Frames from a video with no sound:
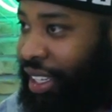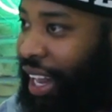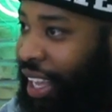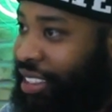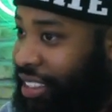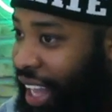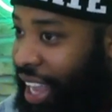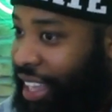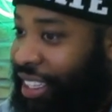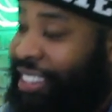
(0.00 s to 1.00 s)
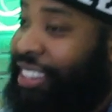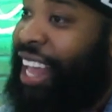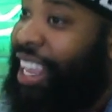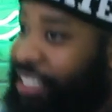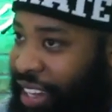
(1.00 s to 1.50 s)
That's next night. It's
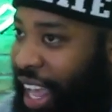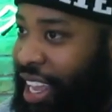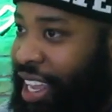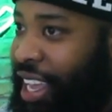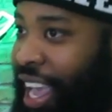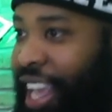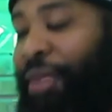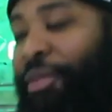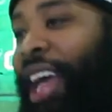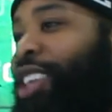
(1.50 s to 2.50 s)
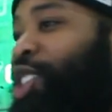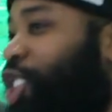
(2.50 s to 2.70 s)
next night. Mm-hmm. And I'm like,